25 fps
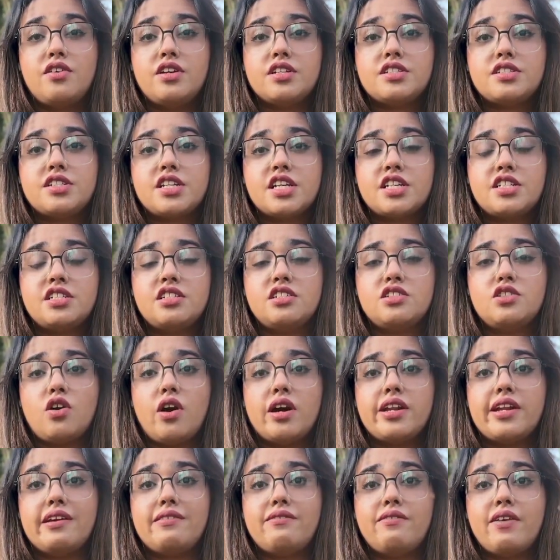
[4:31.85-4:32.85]
restrictions
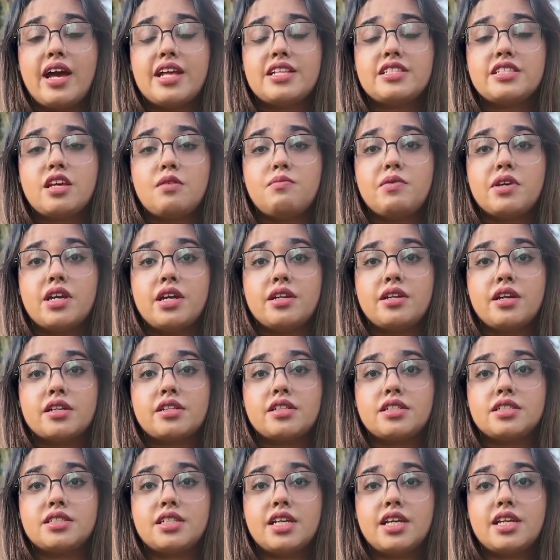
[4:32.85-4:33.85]
on advanced
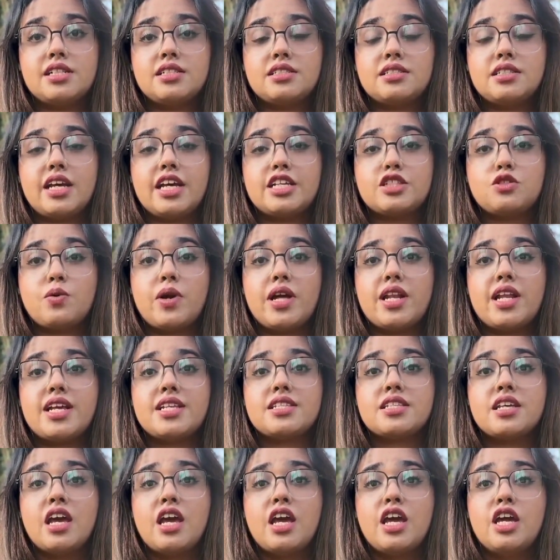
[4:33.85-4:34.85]
semiconductor sales, as well
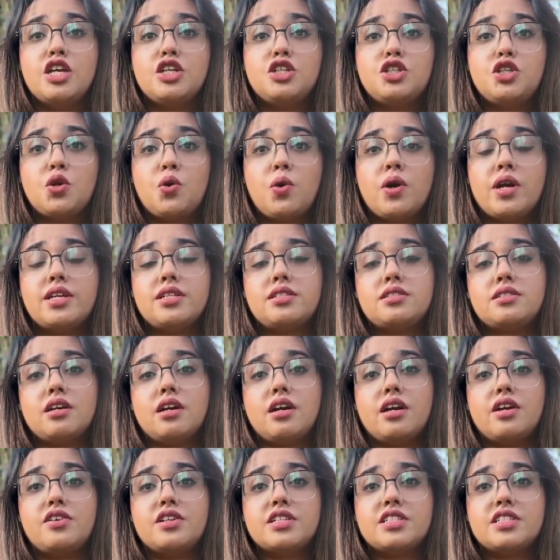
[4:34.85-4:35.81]
as U.S.